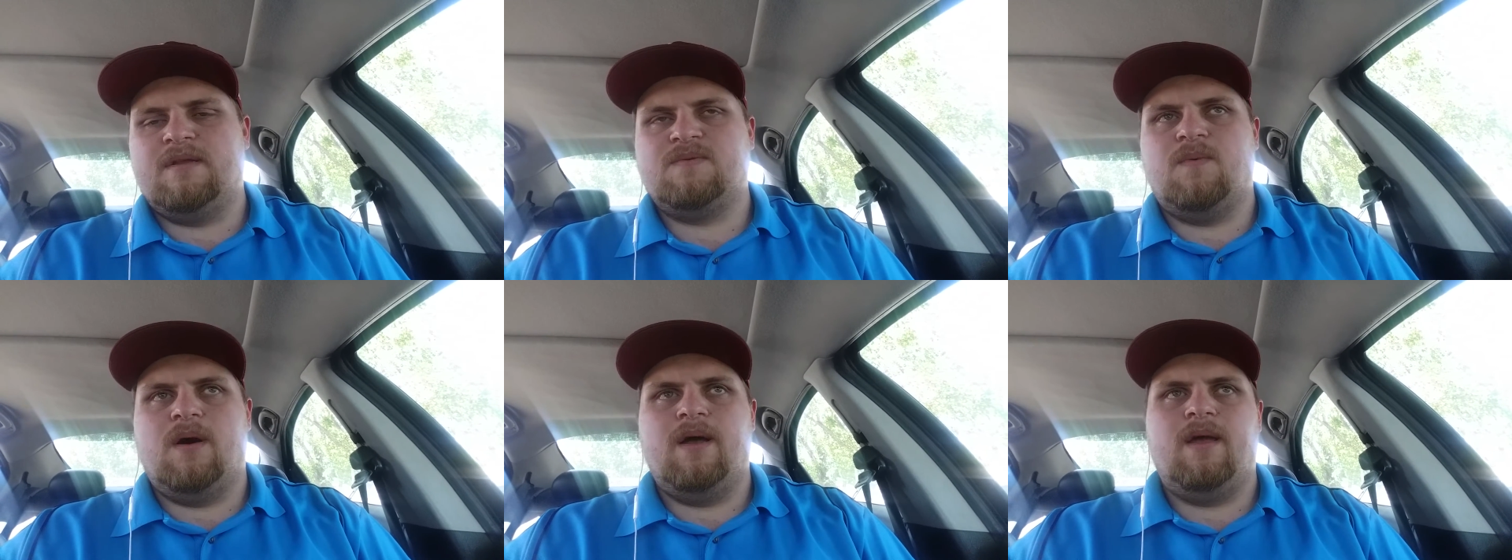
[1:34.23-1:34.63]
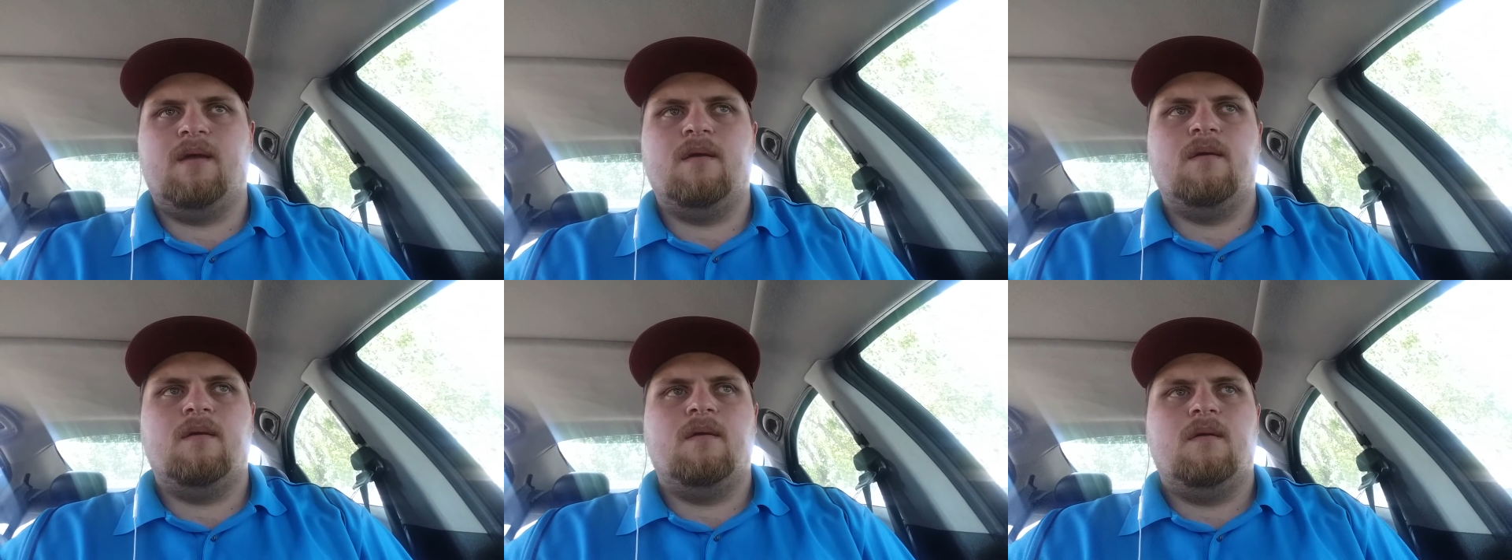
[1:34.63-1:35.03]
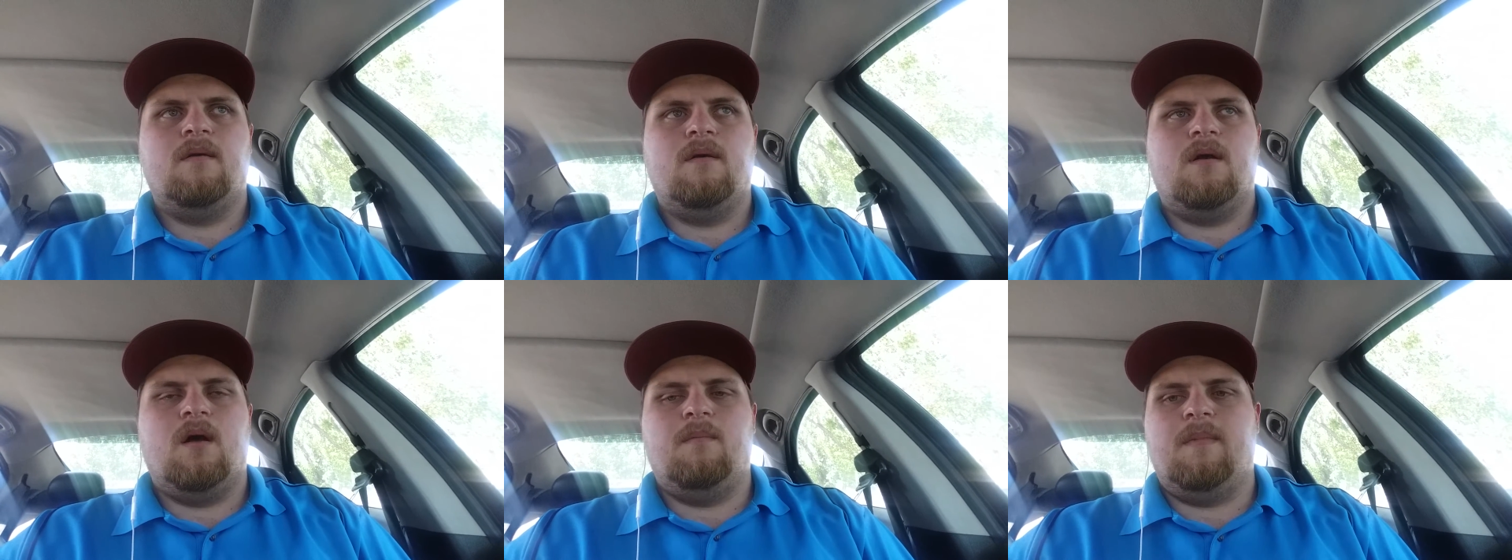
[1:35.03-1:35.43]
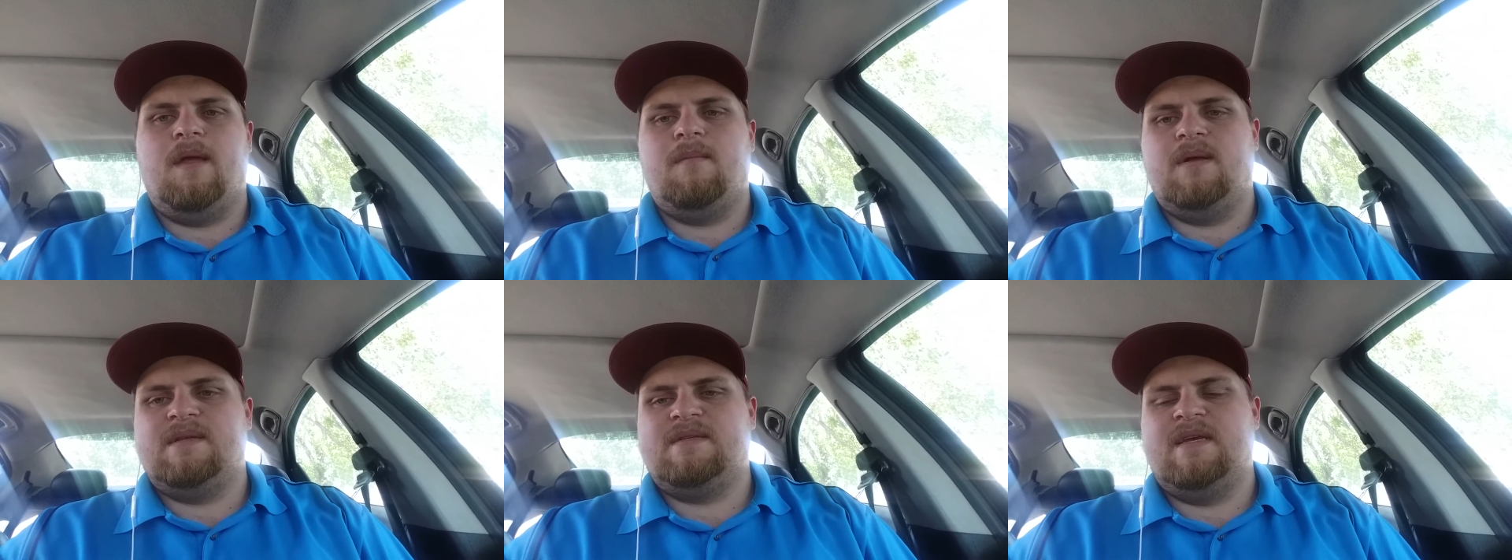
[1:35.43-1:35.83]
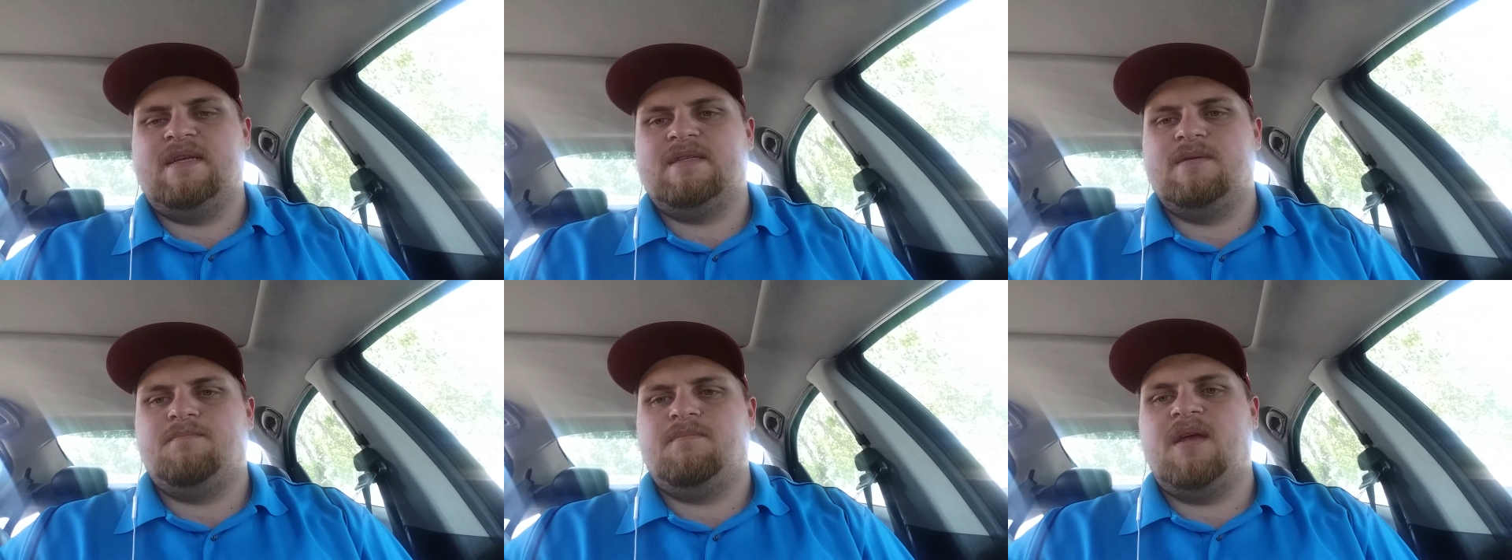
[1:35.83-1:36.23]
It's why a man might say
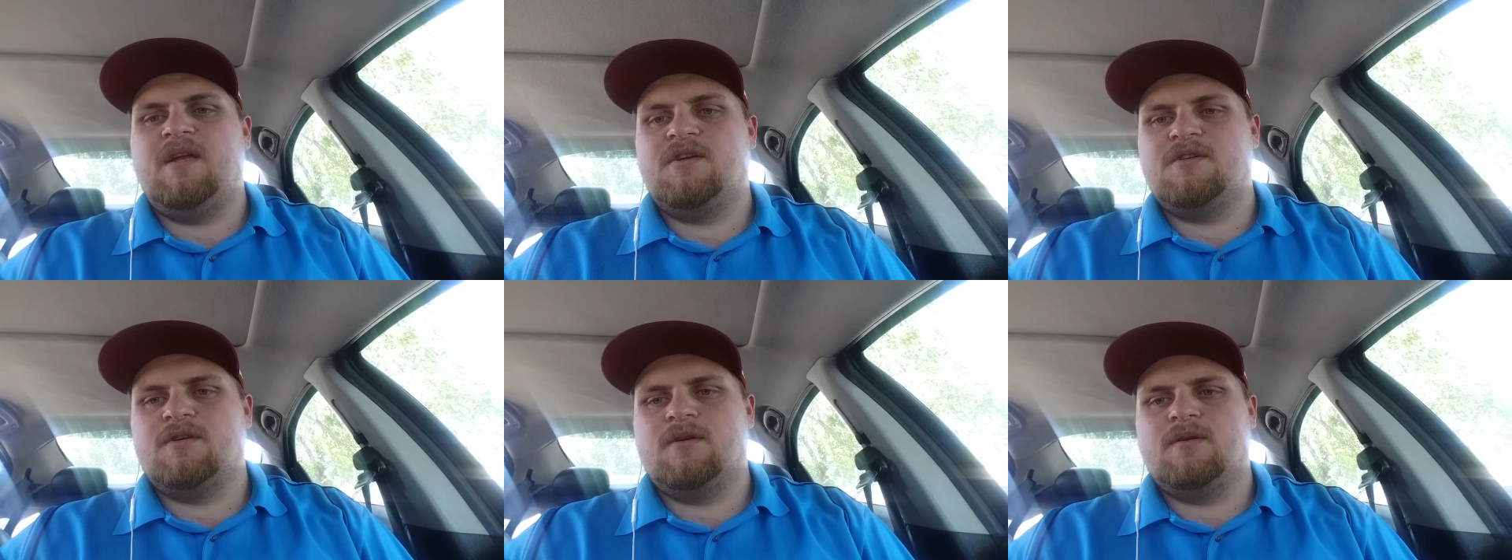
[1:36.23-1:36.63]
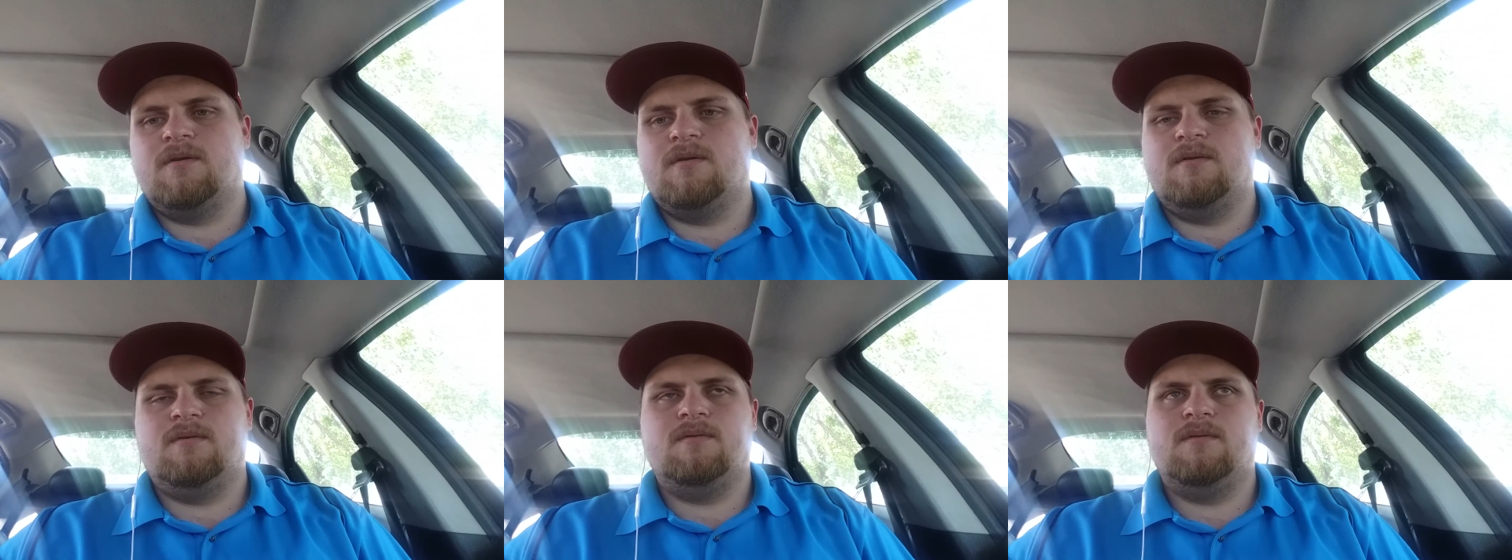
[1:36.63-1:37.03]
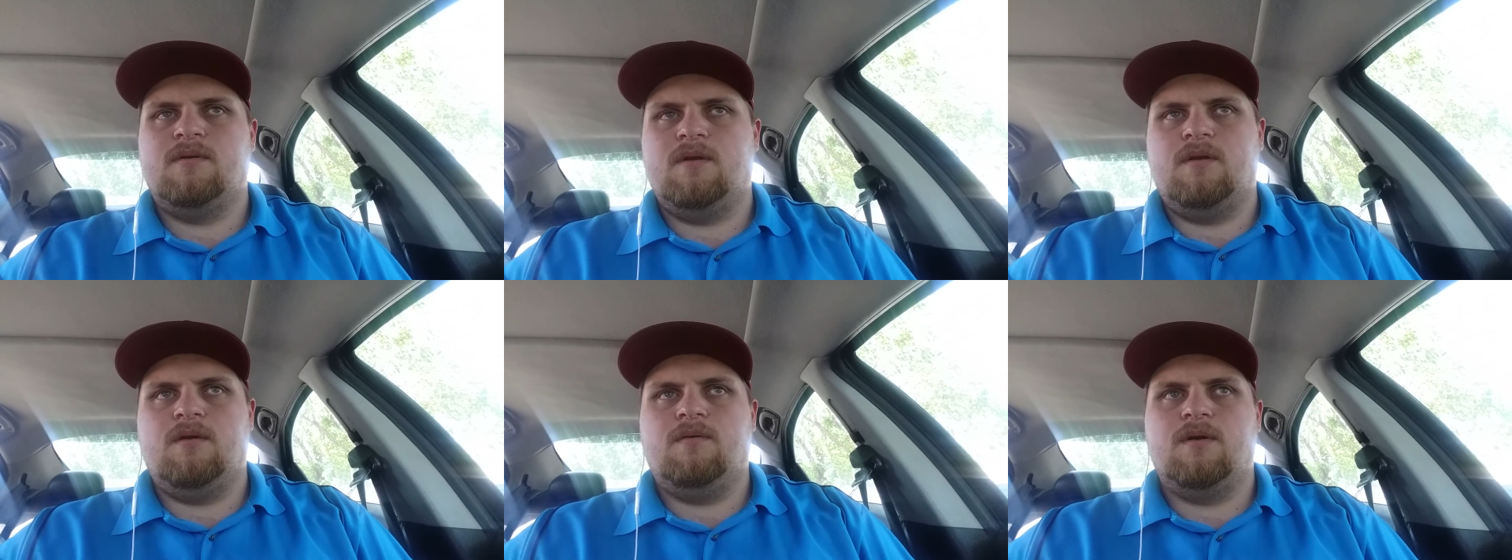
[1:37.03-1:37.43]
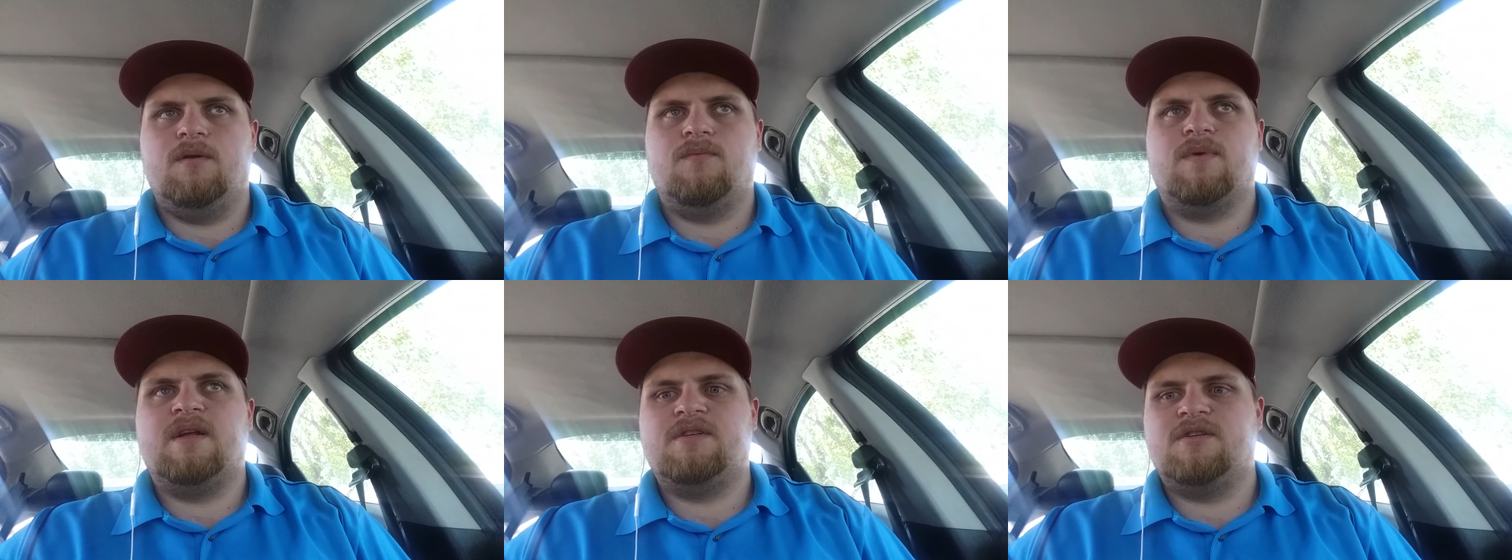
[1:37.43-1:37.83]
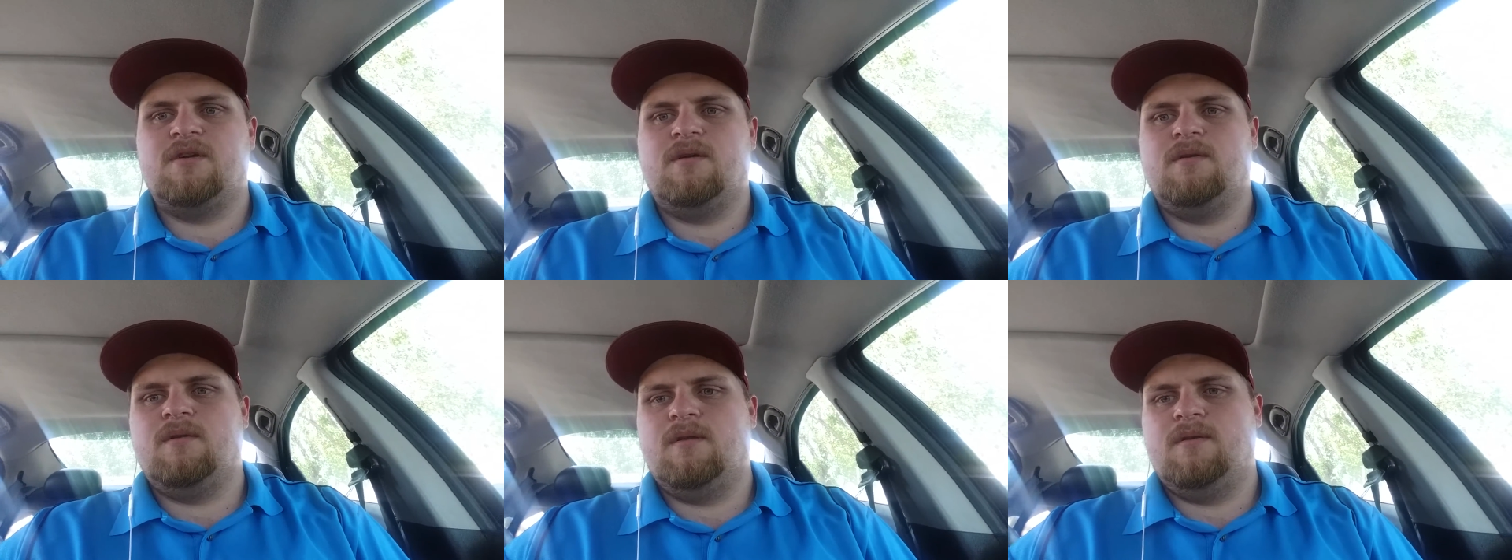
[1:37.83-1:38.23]
it's a pink shirt or a red
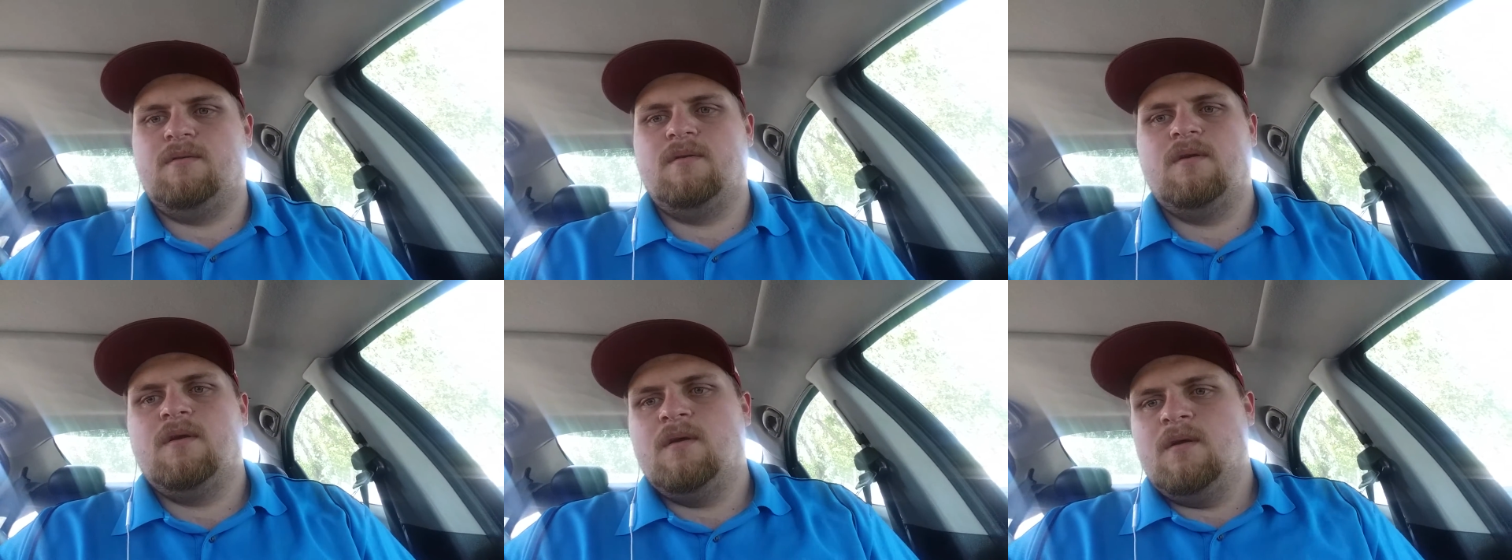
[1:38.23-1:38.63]
shirt, and then